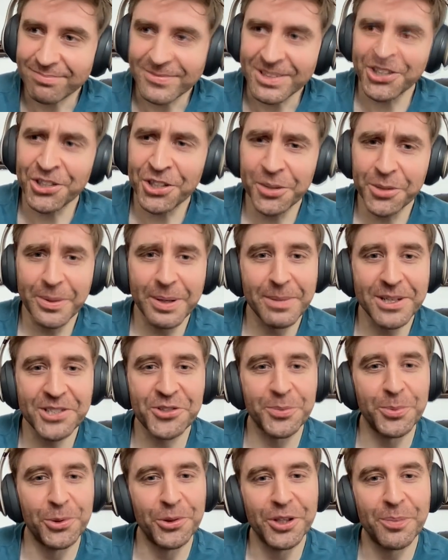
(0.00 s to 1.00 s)
You're going to be miserable
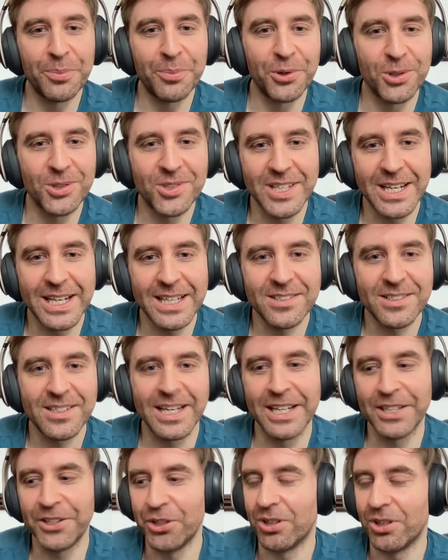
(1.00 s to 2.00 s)
in the process, and
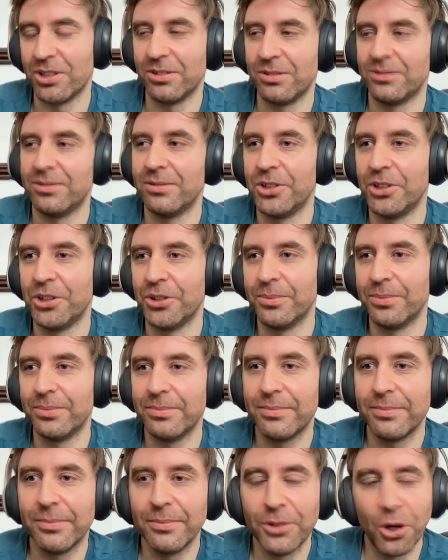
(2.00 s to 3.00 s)
you're, you know,
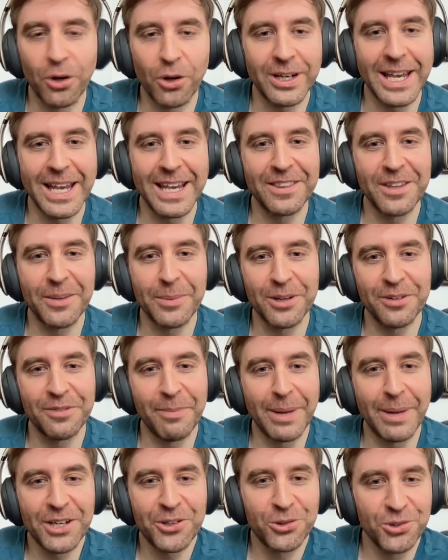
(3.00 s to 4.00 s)
not getting the amount of
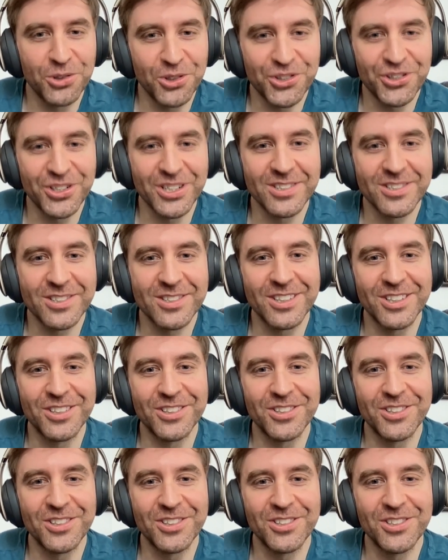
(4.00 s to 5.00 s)
micronutrients that
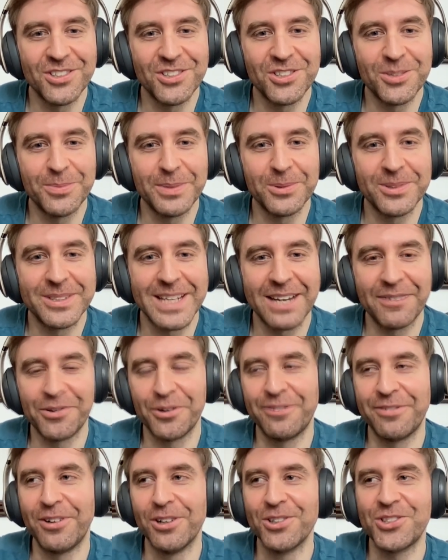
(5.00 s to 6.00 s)
you should be able to get for your
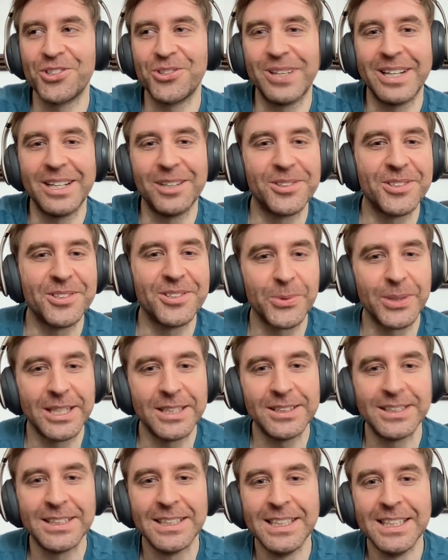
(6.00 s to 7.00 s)
functional health as well.
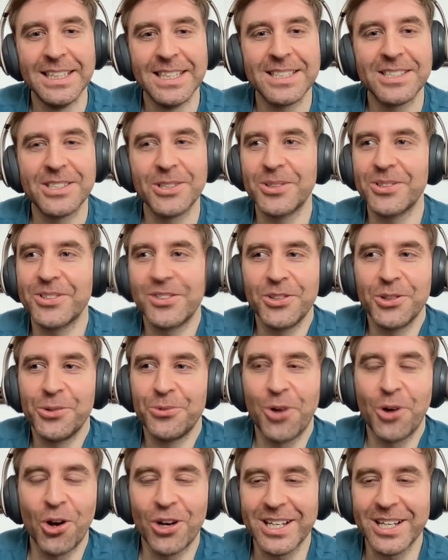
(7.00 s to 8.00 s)
So there's no
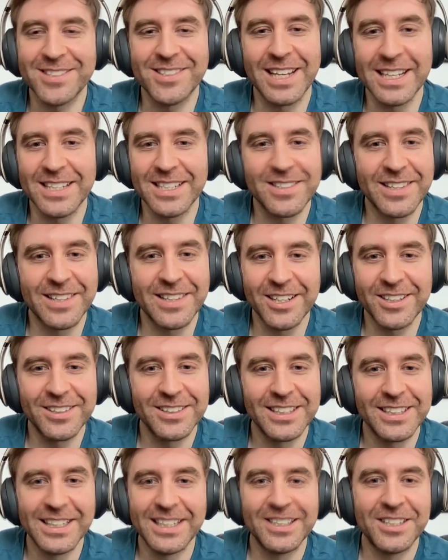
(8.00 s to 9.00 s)
rocket science there.